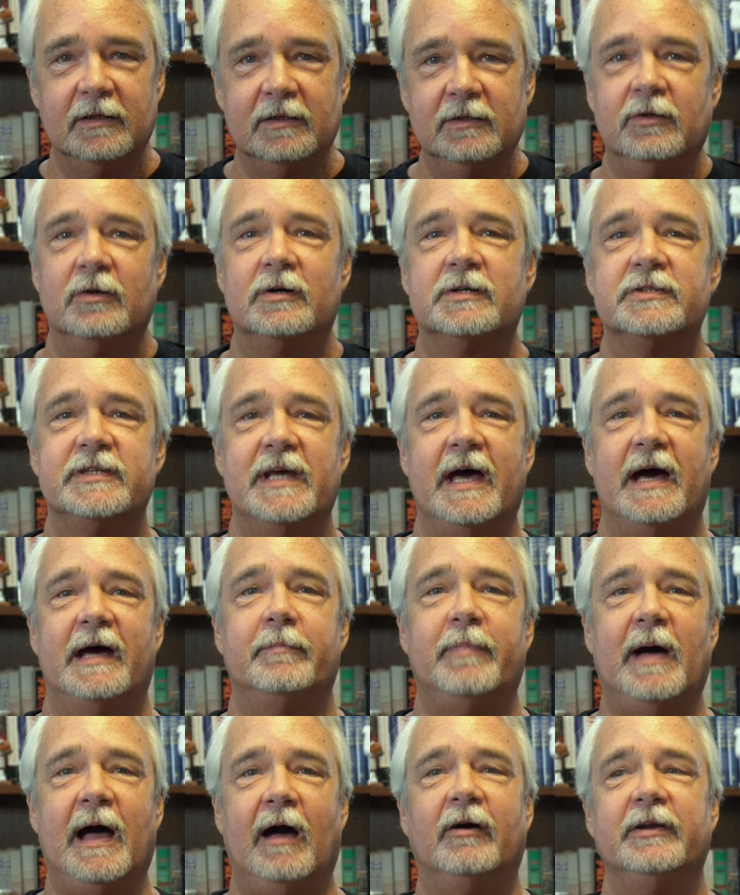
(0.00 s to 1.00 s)
looks
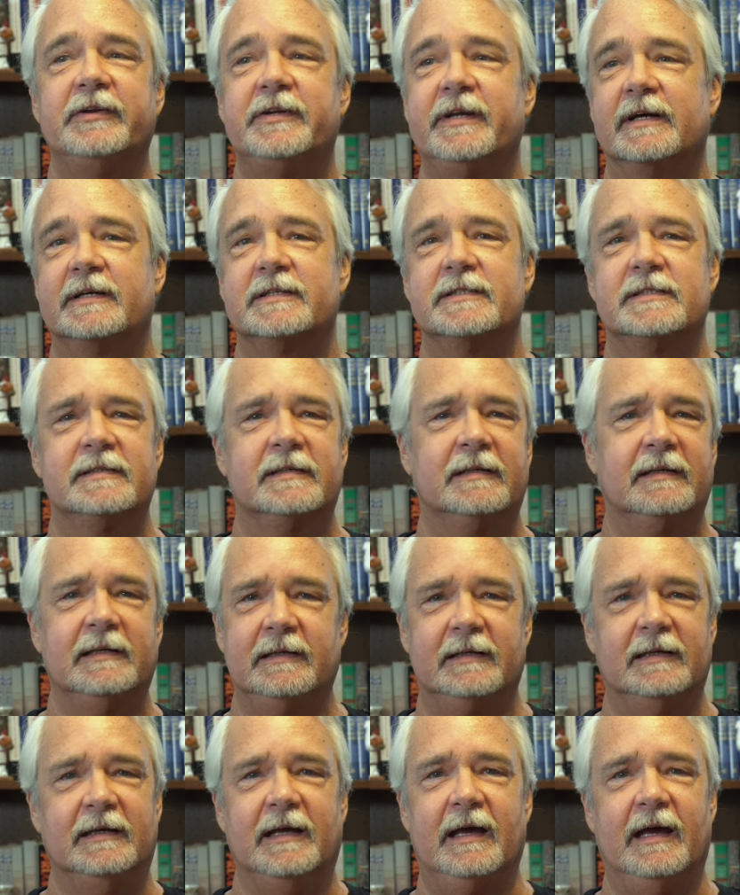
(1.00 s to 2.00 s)
at politics,
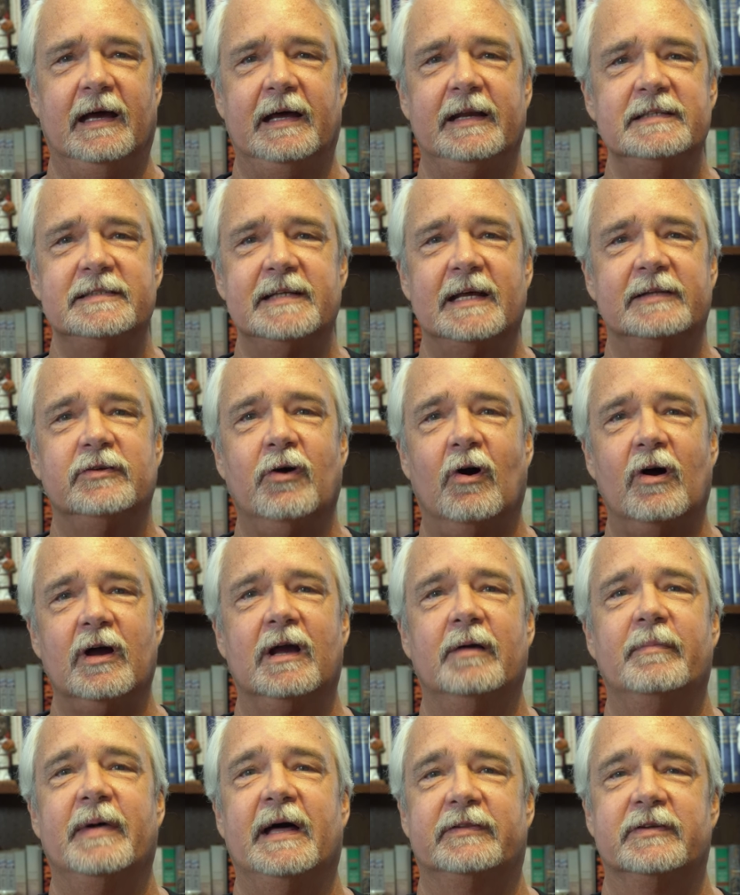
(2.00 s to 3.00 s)
and he's not
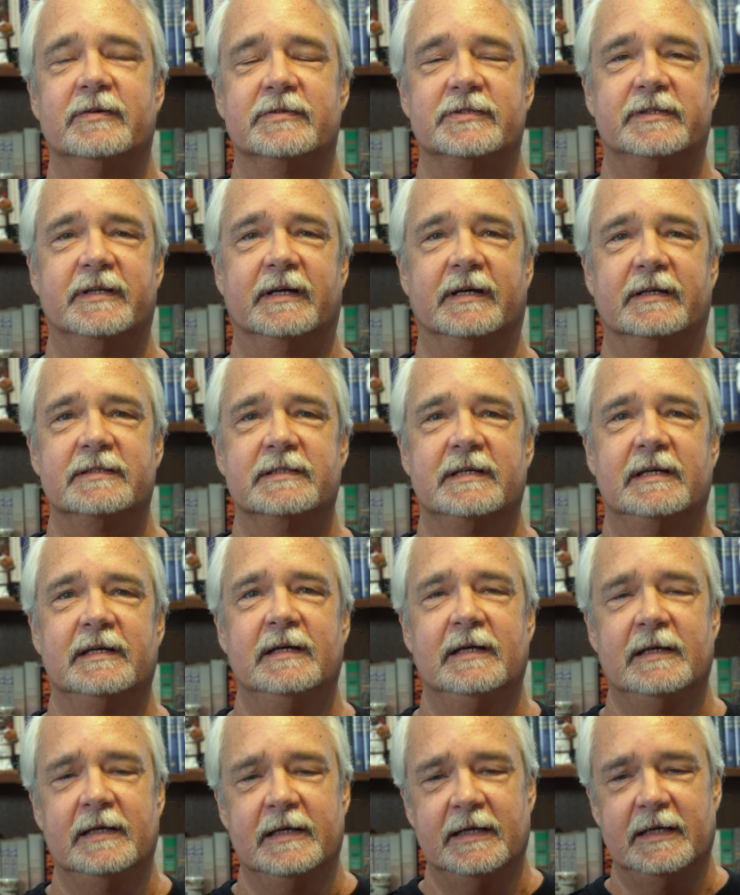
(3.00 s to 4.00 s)
talking about those things.
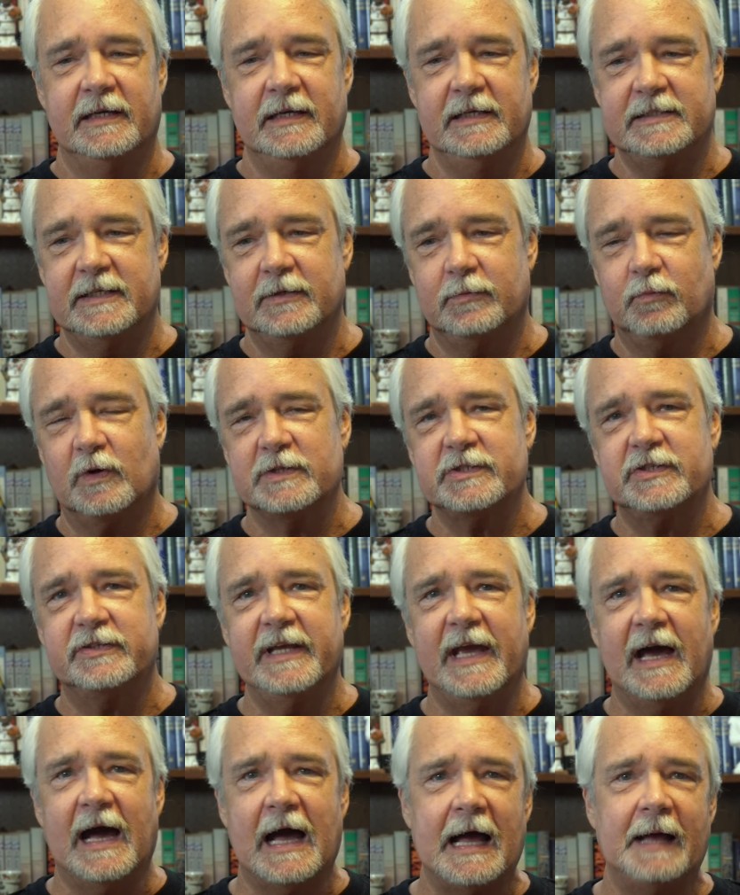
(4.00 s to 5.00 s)
He said, what's
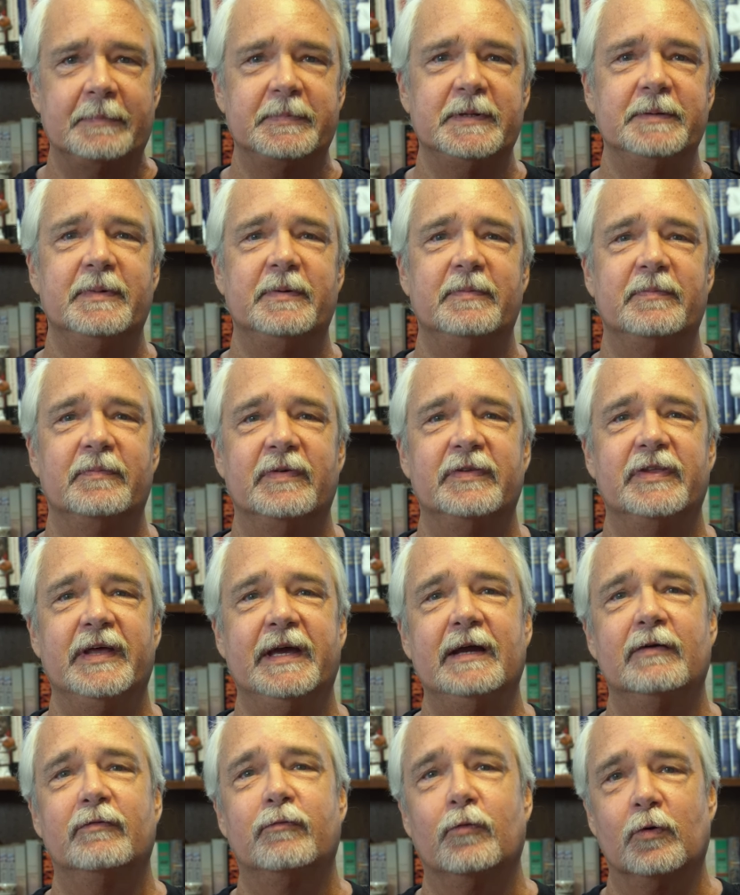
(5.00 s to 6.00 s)
the optimum
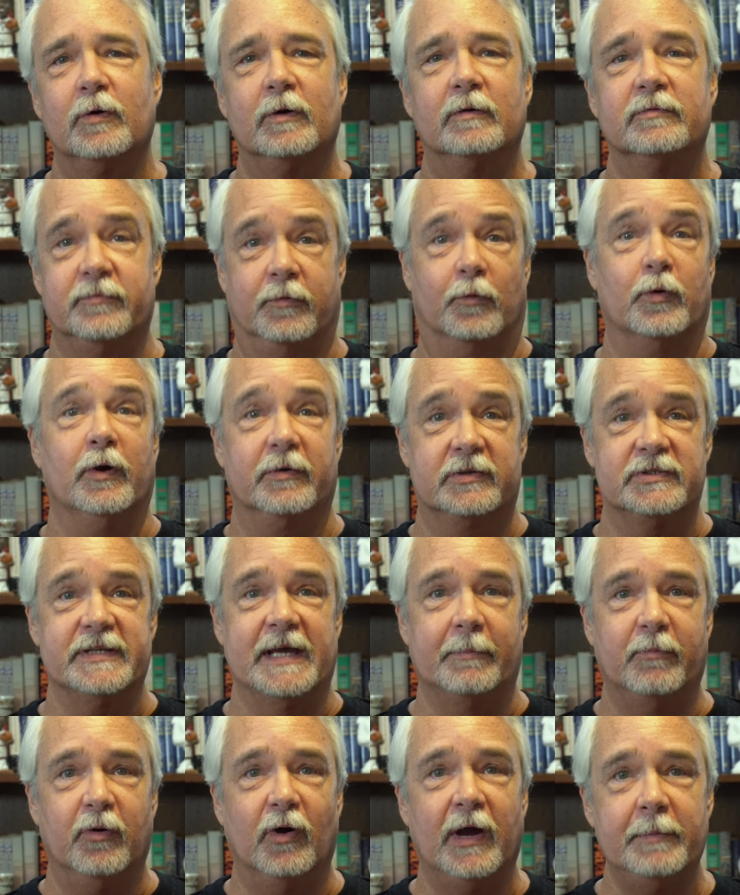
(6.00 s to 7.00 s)
thing for
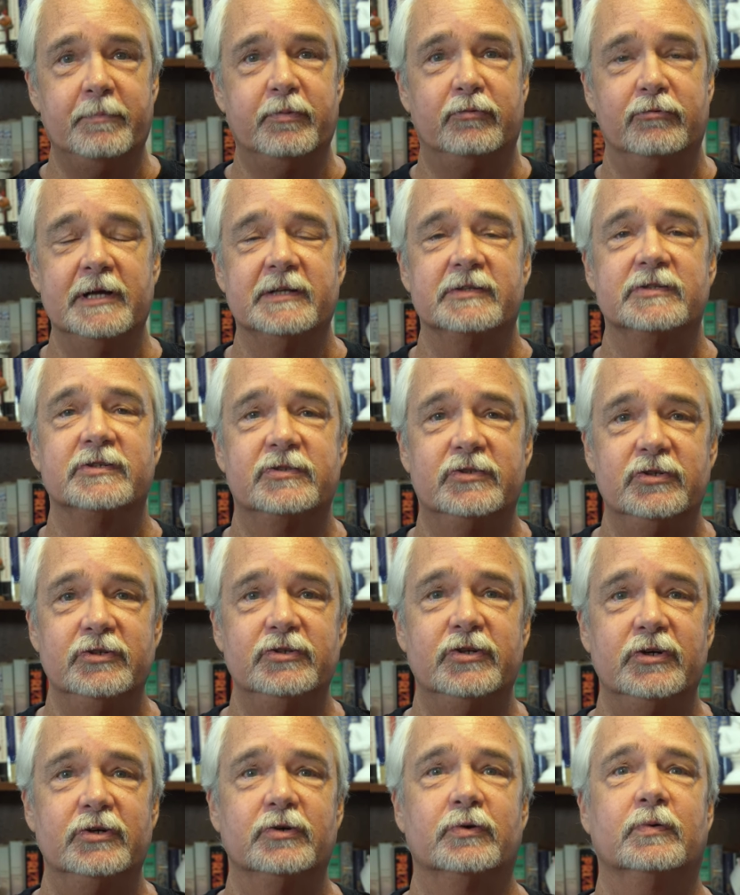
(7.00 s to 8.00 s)
example, a prince to
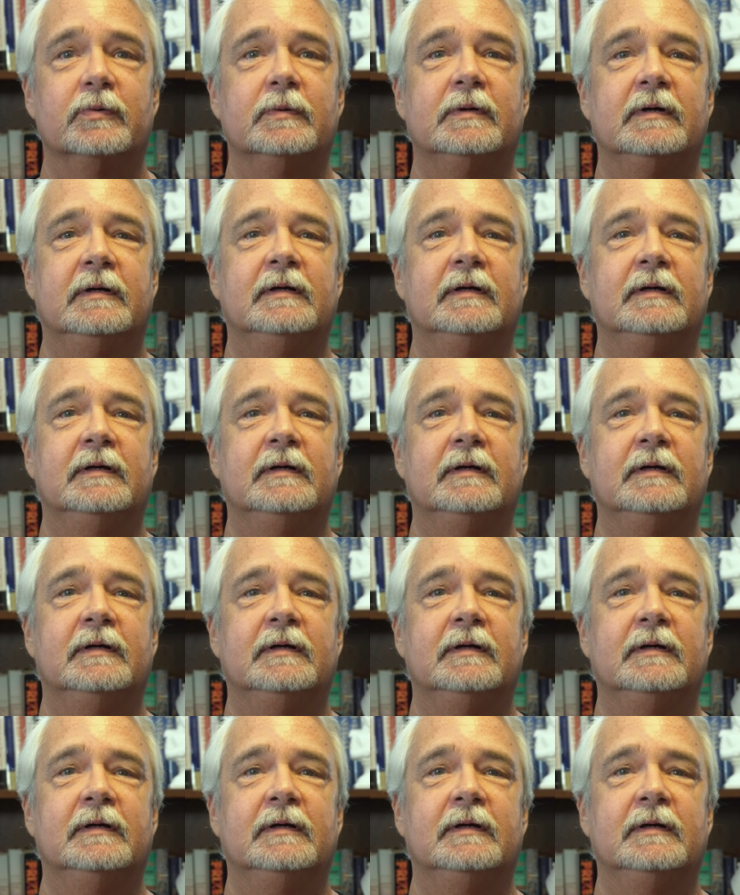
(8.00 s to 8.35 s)
do?